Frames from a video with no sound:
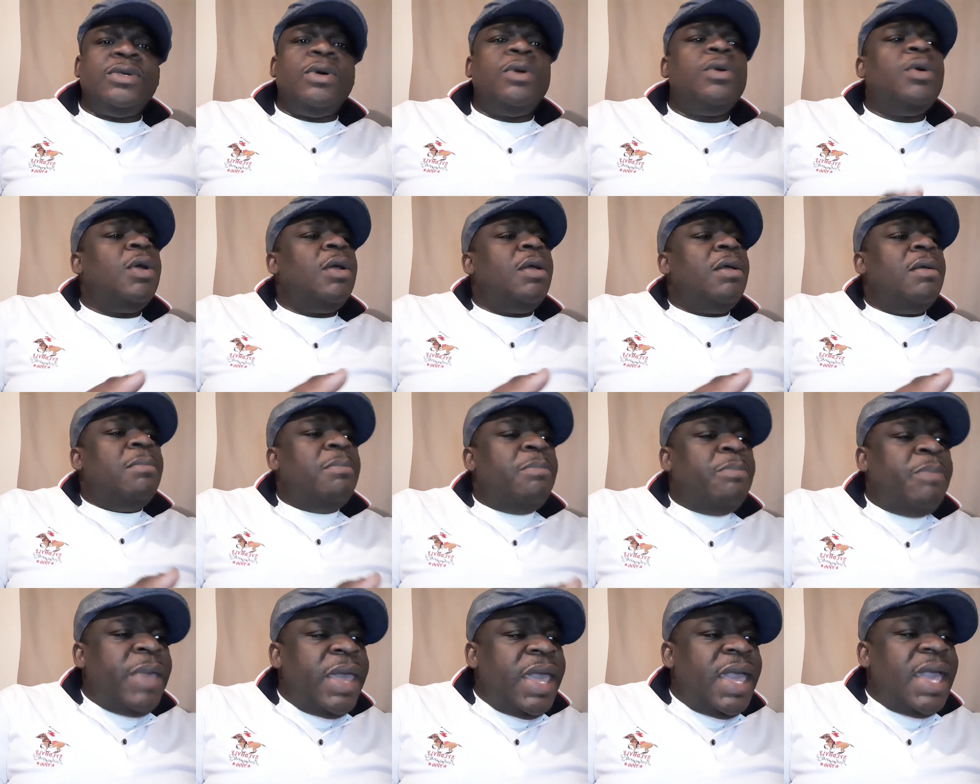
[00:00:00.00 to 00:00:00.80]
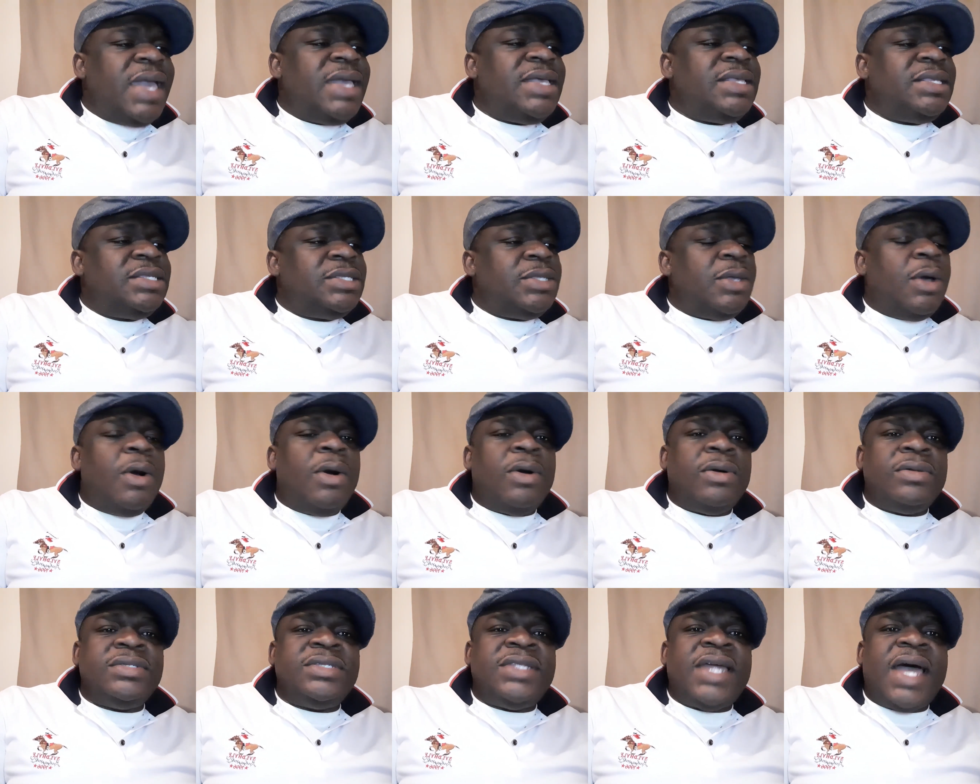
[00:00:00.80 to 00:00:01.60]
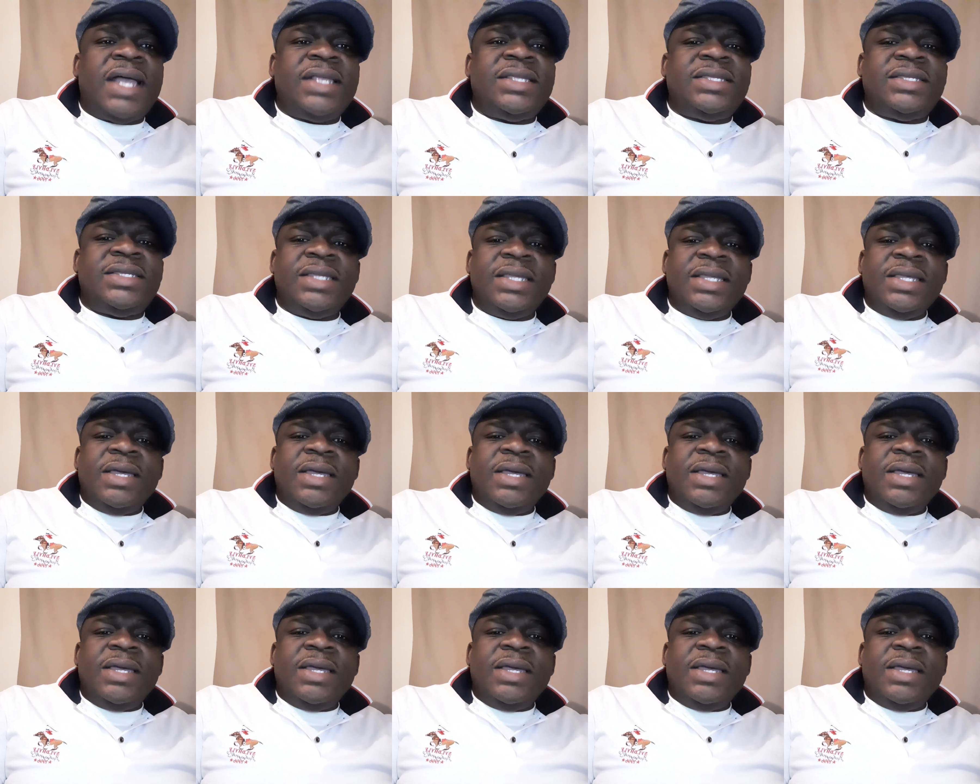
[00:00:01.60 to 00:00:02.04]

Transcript: So based on that,